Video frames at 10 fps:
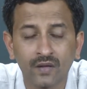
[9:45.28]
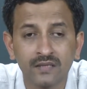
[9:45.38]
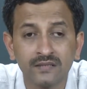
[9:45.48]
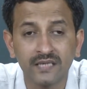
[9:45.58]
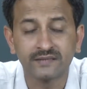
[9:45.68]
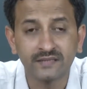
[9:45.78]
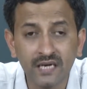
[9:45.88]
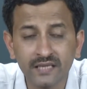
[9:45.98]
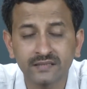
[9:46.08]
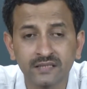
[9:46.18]
and
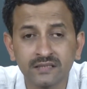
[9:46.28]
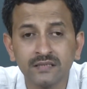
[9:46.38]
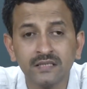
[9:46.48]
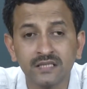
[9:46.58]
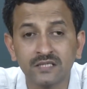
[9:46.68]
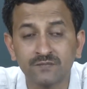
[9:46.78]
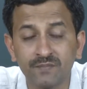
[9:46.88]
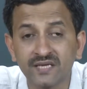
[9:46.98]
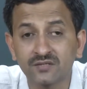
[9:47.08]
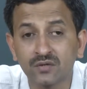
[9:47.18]
selection is
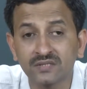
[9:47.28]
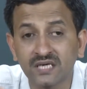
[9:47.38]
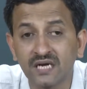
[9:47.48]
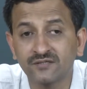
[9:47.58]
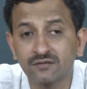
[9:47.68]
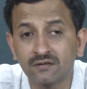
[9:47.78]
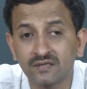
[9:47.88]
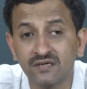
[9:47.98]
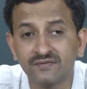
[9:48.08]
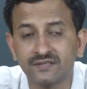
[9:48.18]
based on cultural
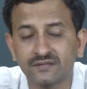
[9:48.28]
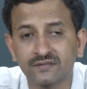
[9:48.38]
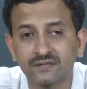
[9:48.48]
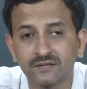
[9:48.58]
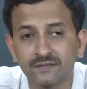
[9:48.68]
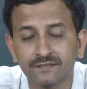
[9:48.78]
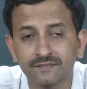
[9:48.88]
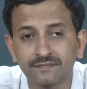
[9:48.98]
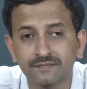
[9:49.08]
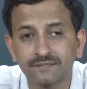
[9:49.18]
relevance.
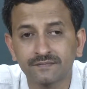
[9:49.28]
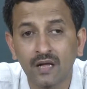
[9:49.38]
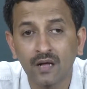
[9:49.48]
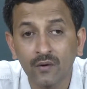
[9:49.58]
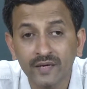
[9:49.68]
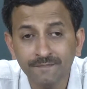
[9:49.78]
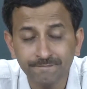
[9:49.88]
Okay?